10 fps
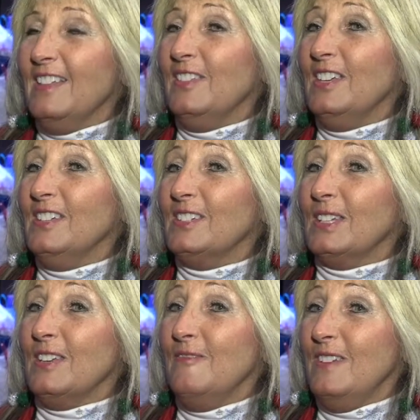This
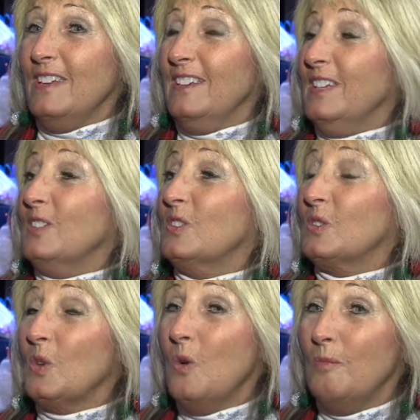event is
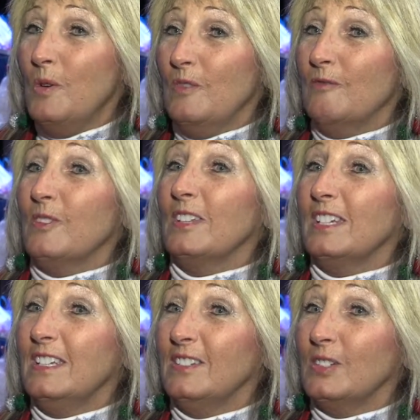so important for the
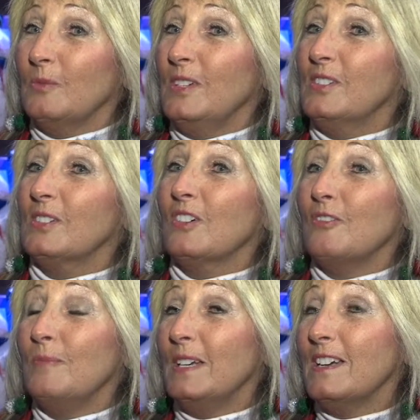kids that we
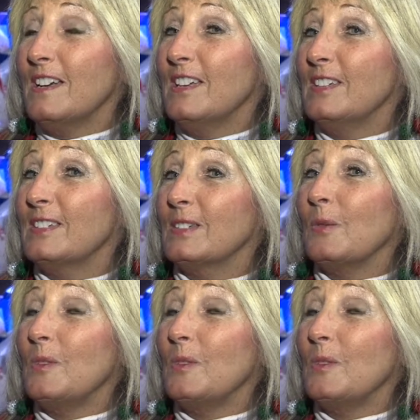serve because